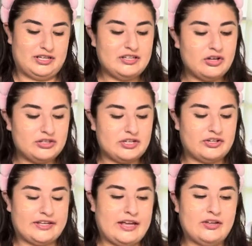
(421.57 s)
It'll,
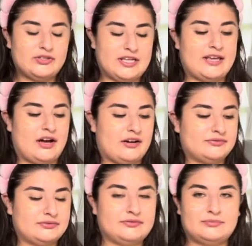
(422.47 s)
took, it'll take
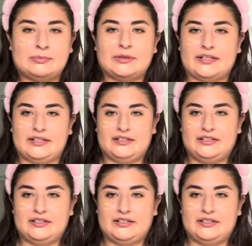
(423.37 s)
off, but